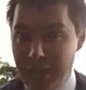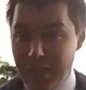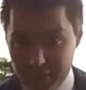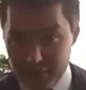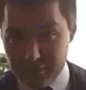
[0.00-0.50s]

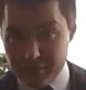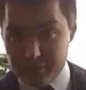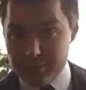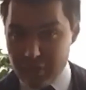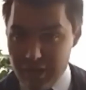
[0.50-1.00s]
good works
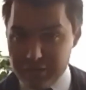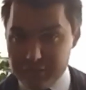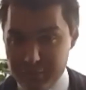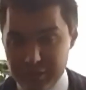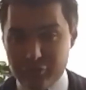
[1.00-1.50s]
of
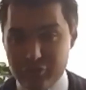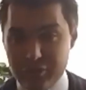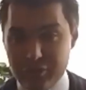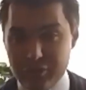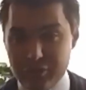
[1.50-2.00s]

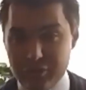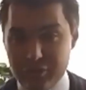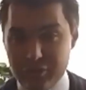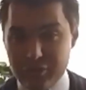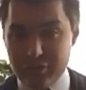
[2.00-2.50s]
nonfiction, good
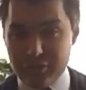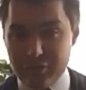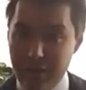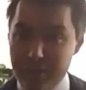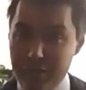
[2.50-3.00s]
works of
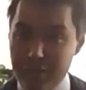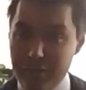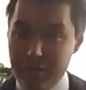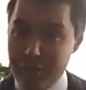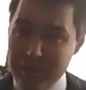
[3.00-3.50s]
reality,
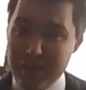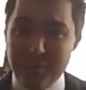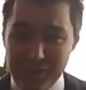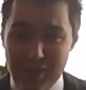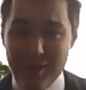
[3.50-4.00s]
they become
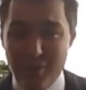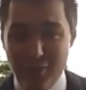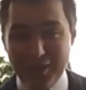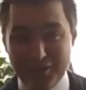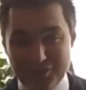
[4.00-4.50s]
a lot more
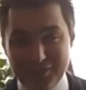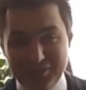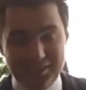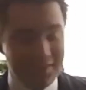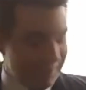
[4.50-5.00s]

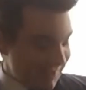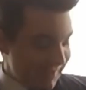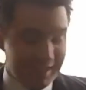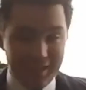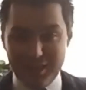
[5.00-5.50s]
interesting than
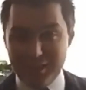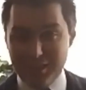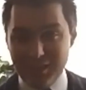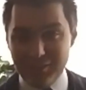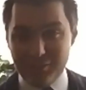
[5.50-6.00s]
any
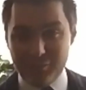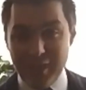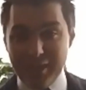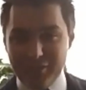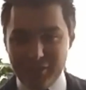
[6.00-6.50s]

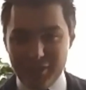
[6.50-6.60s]
fantasy you've